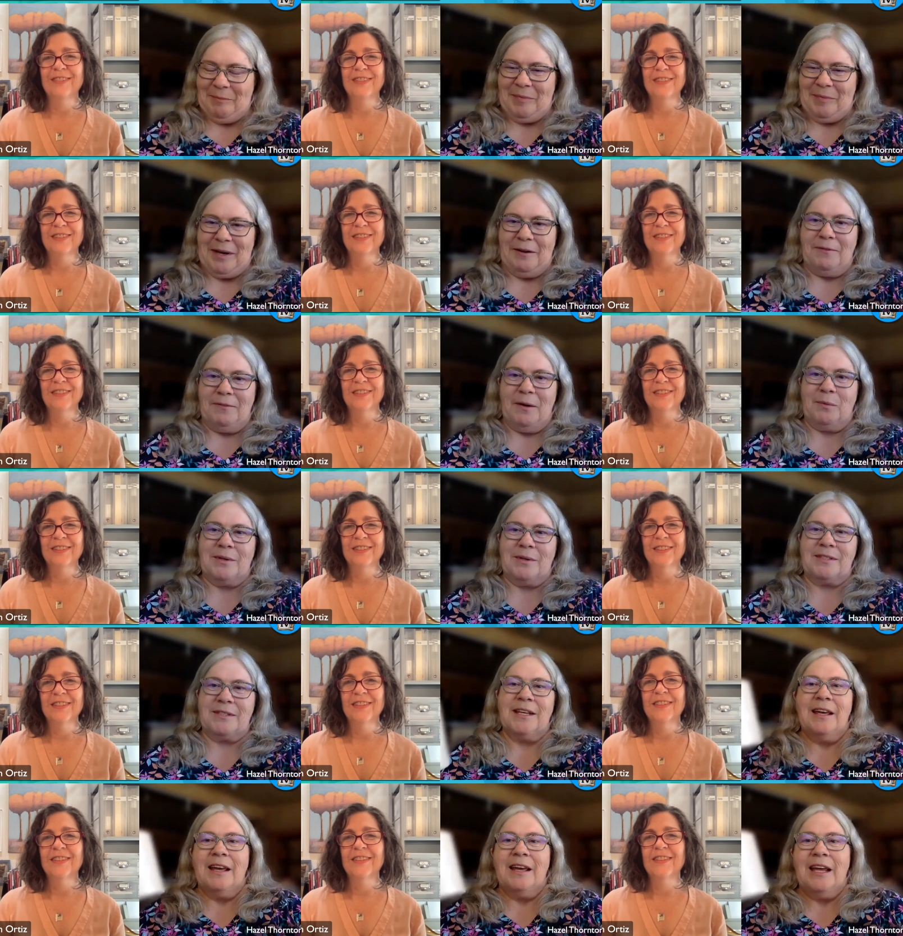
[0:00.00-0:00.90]
Speaker 1: if it
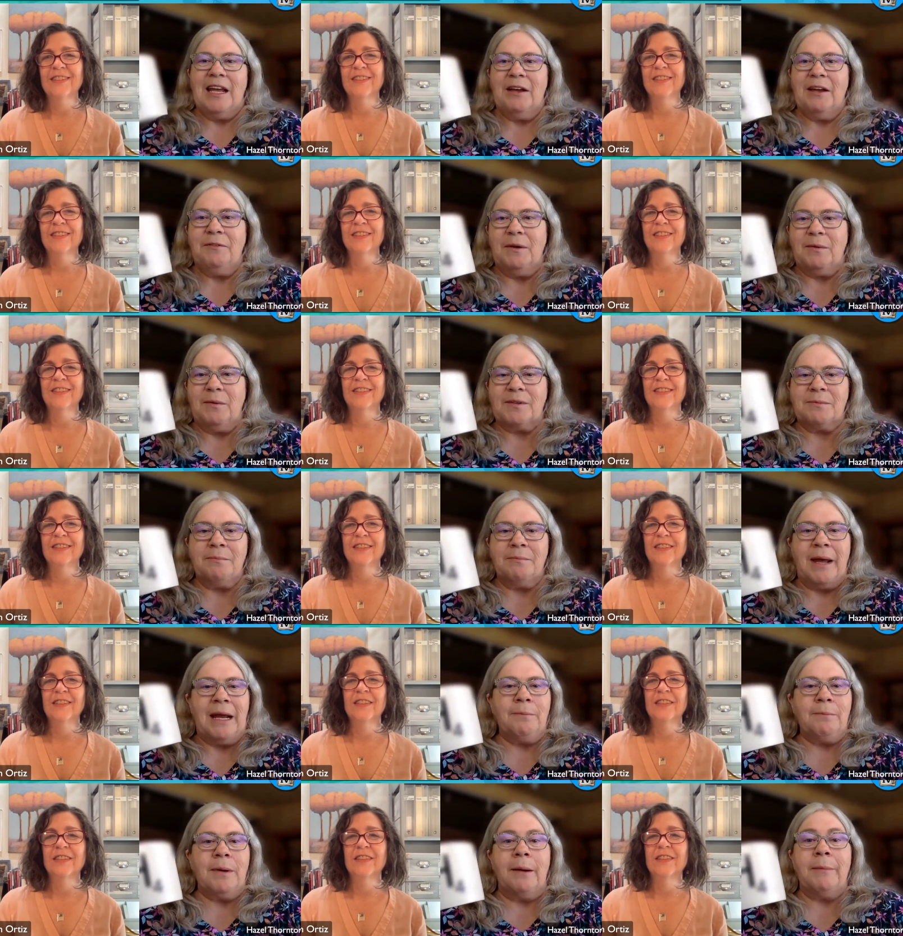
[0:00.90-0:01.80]
was
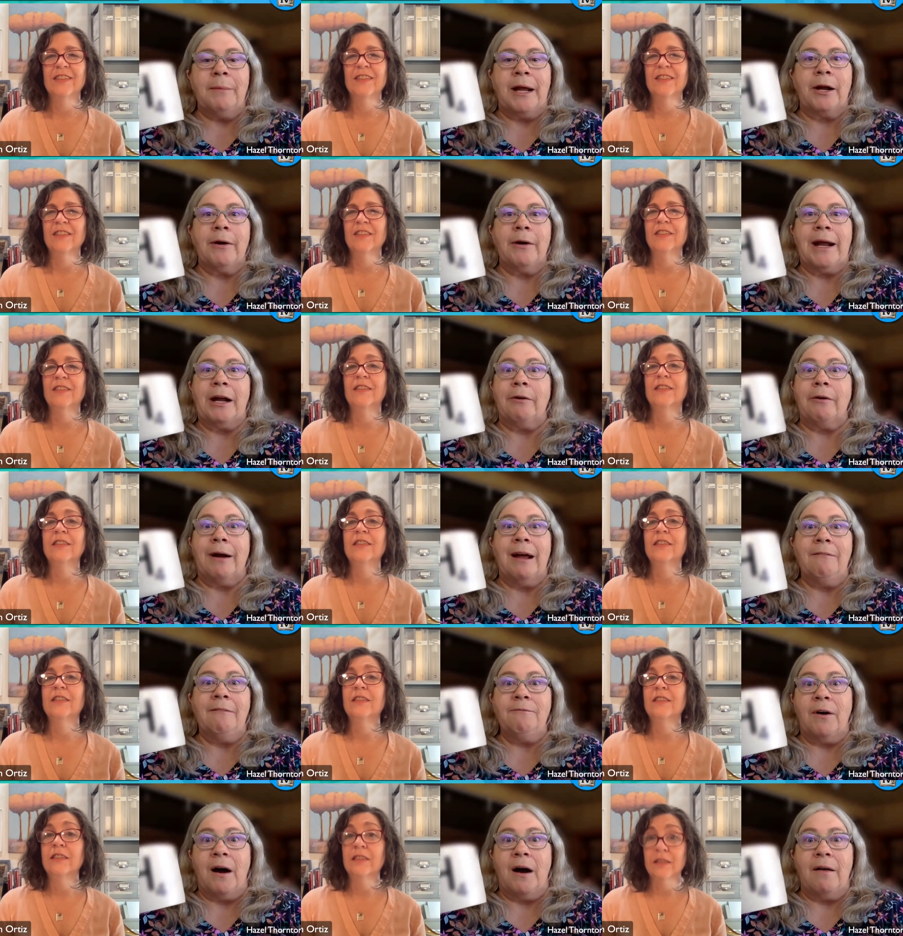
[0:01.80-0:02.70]
made by my great
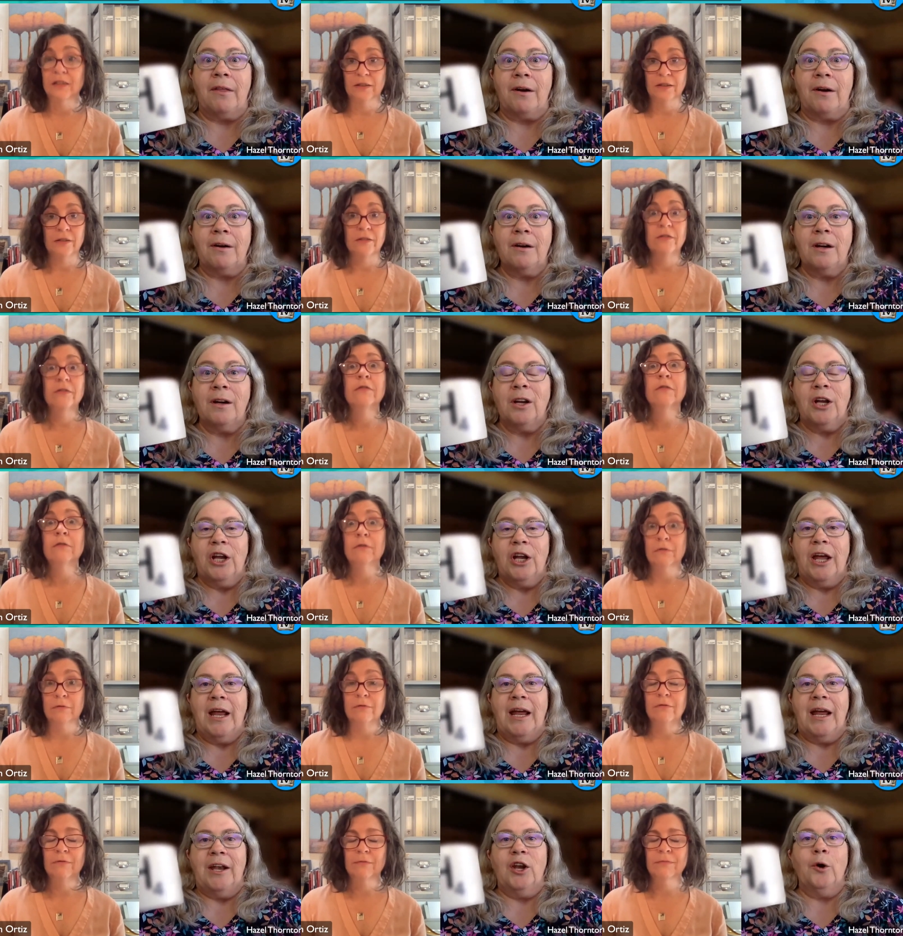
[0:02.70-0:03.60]
grandfather
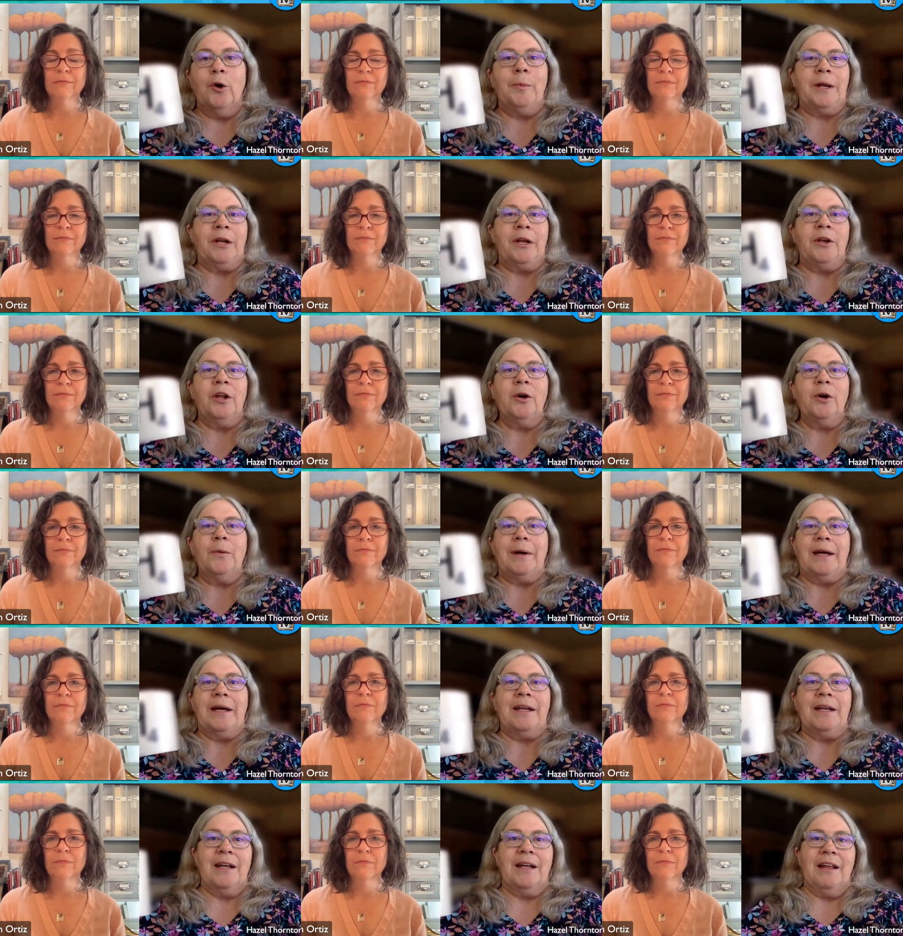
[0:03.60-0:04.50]
and nobody
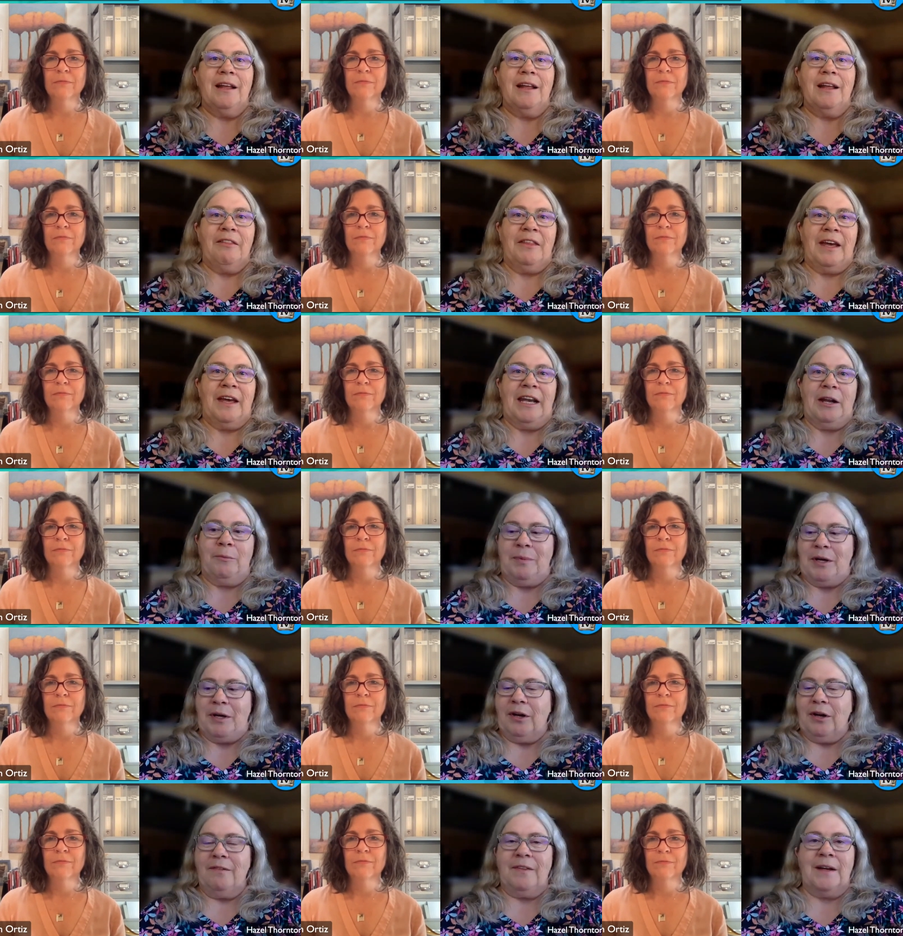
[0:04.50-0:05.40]
knew it, then
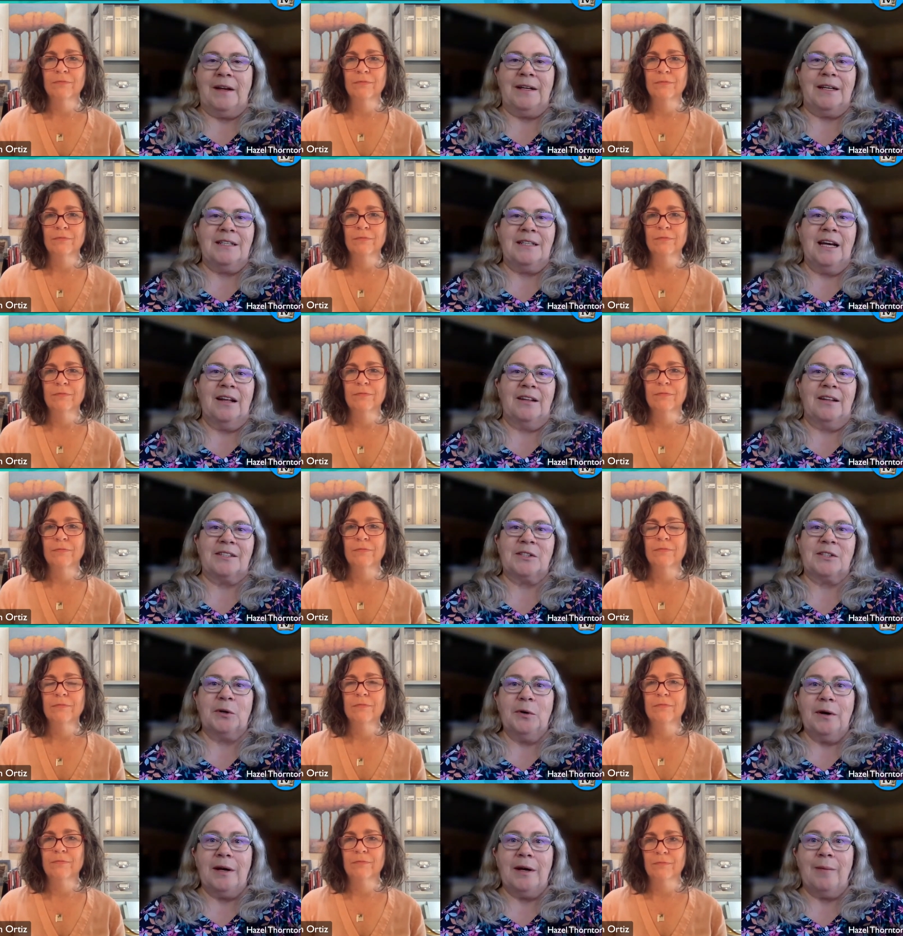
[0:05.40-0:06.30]
it'd be a good thing to
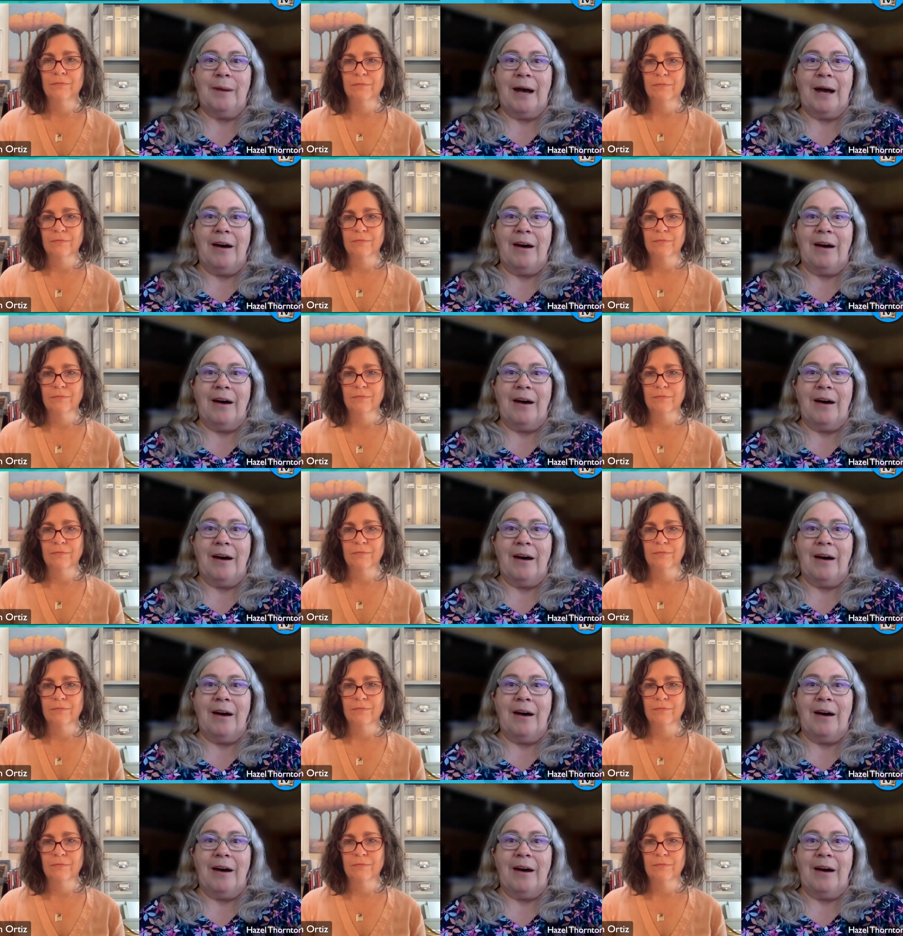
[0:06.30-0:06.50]
tell a story